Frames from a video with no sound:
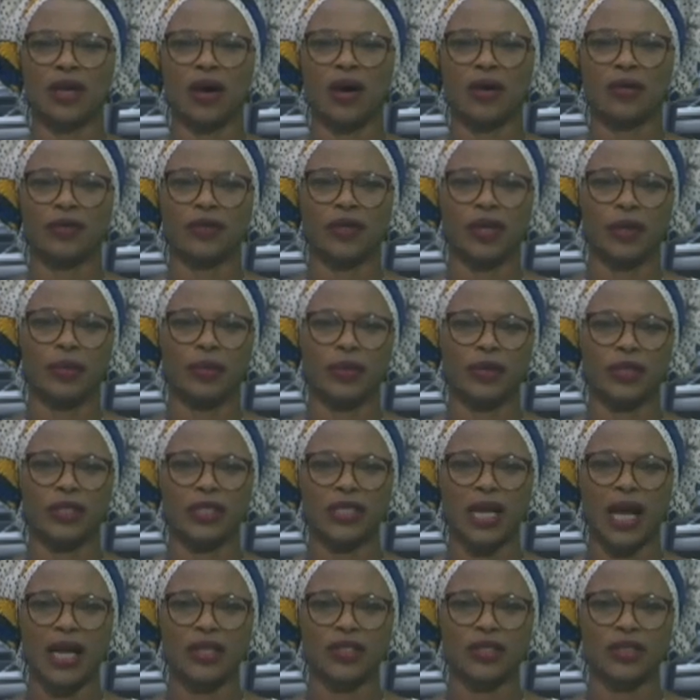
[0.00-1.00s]
Honorable
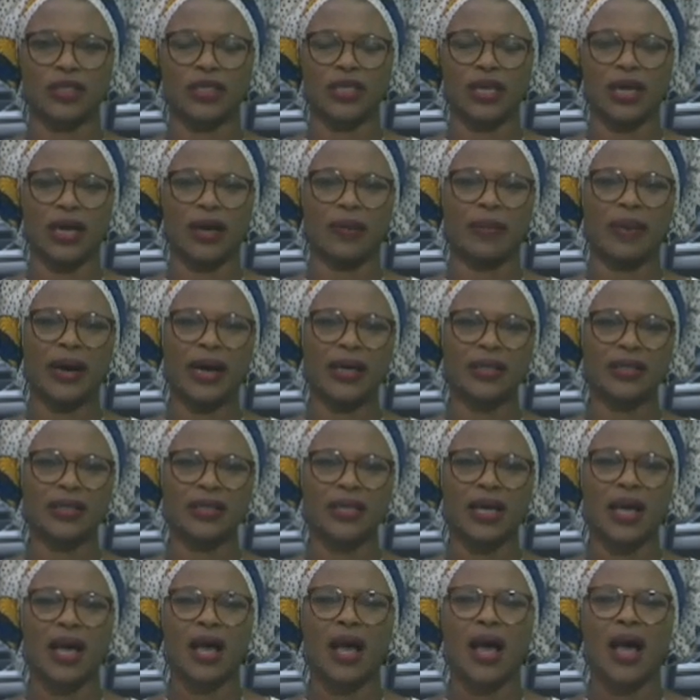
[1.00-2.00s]
Tajuddin Abbas,
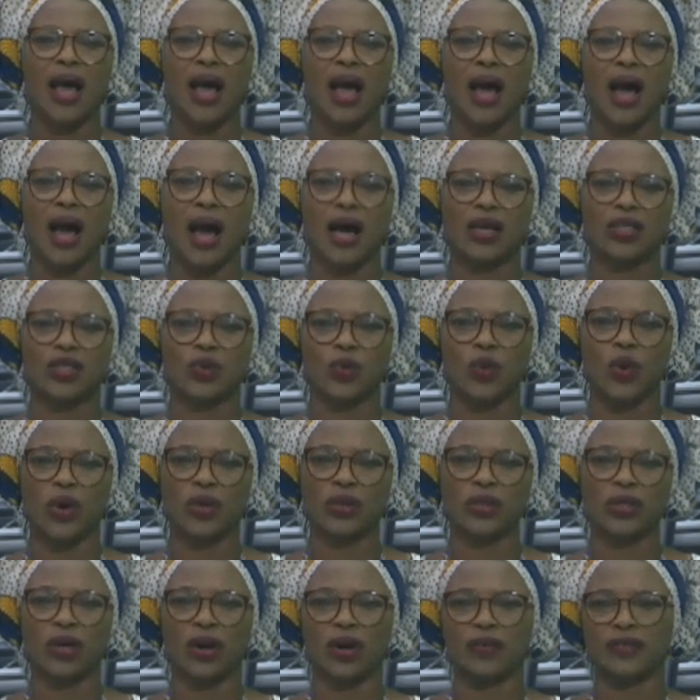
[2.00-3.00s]
as
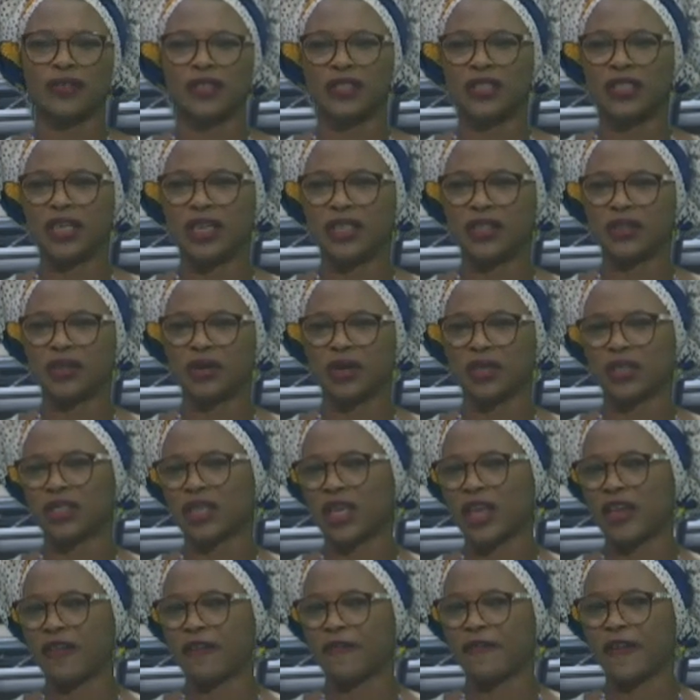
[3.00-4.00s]
one of the dangerous
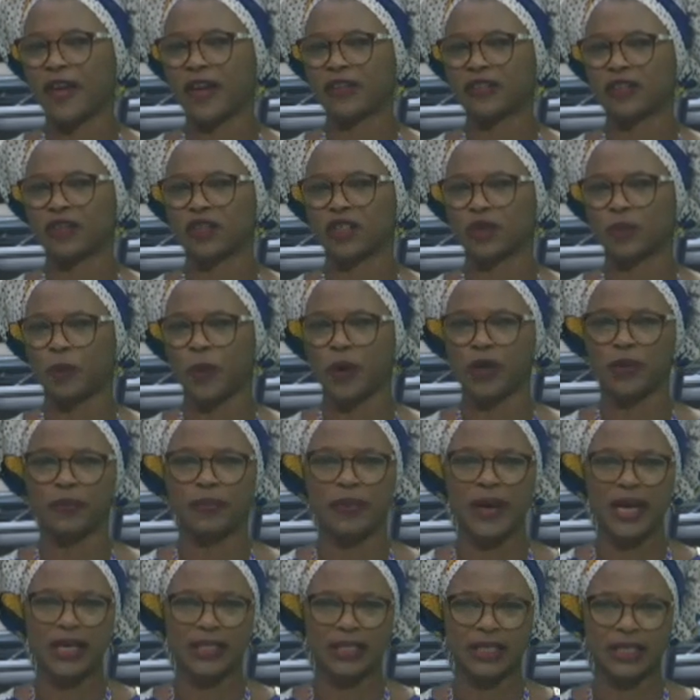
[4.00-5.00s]
effects of sport
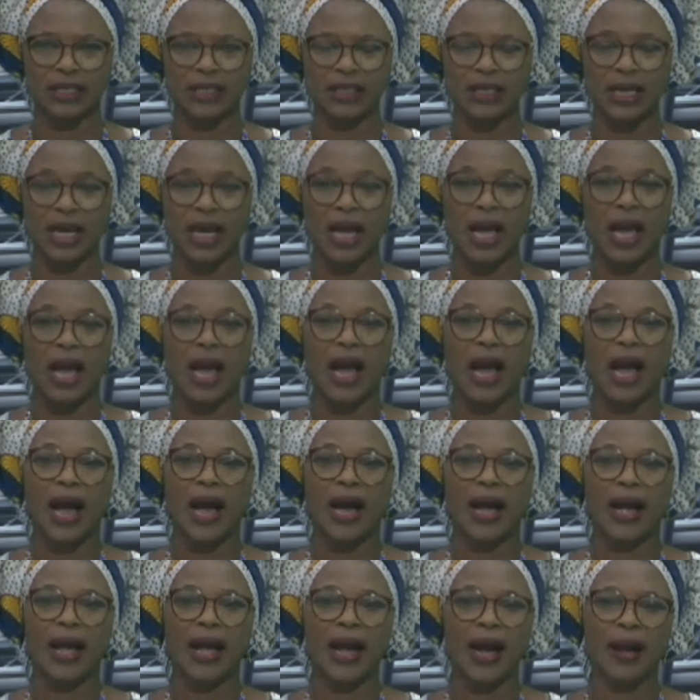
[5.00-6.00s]
betting
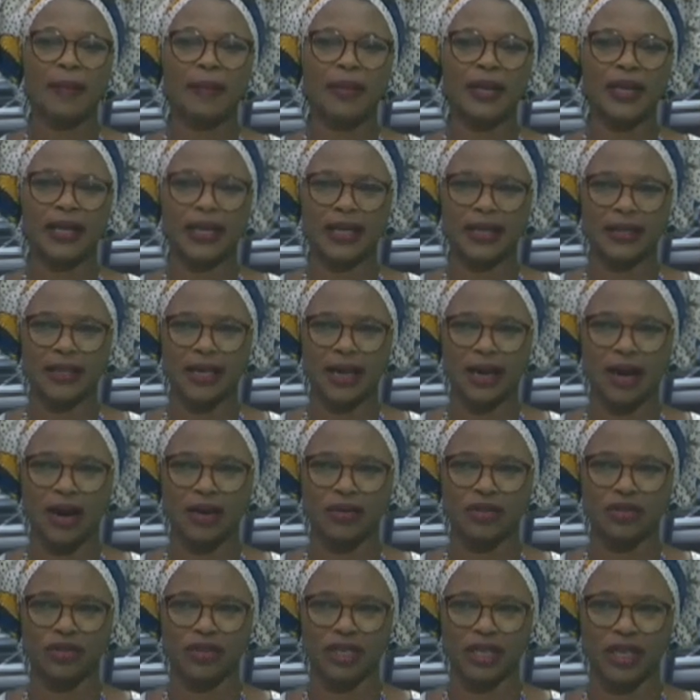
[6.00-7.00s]
and gambling in the
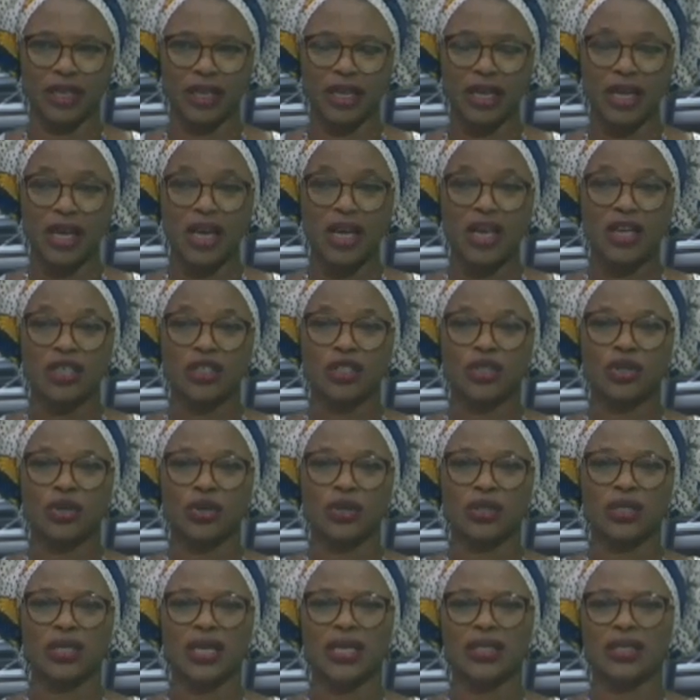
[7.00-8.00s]
country,
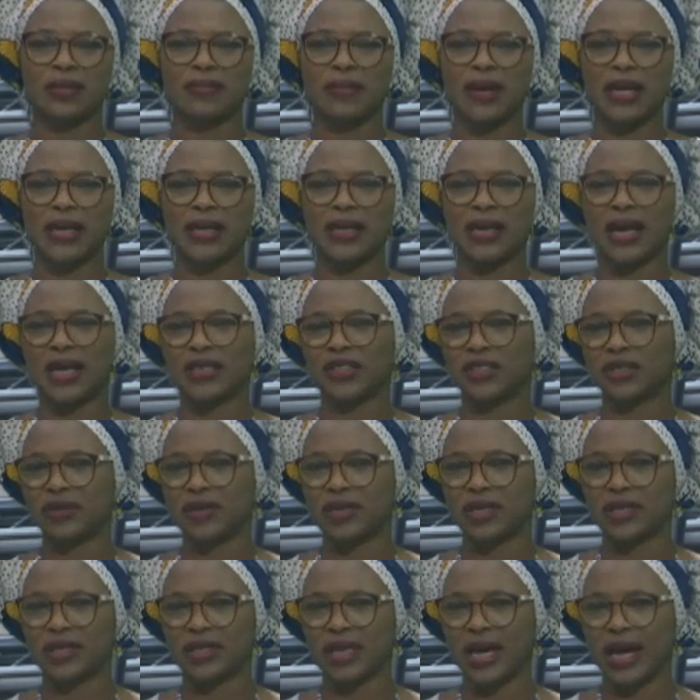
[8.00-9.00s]
just as many
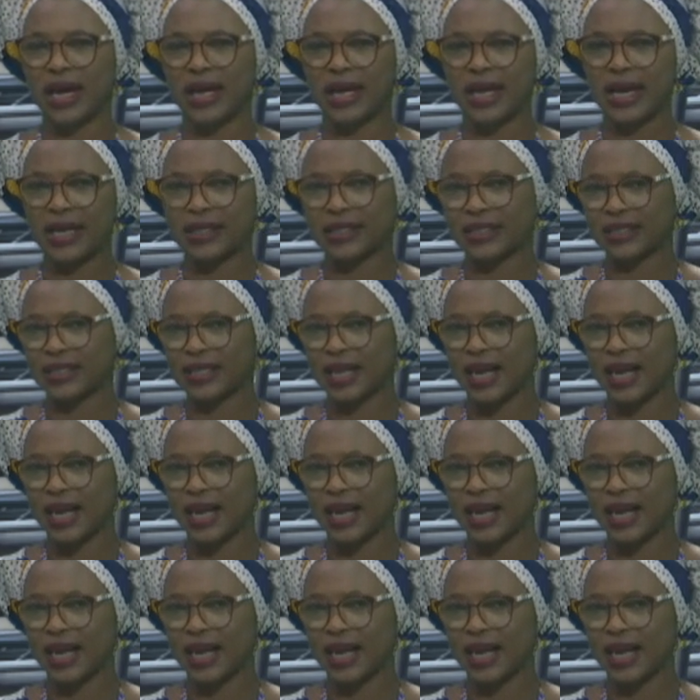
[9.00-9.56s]
Nigerians are getting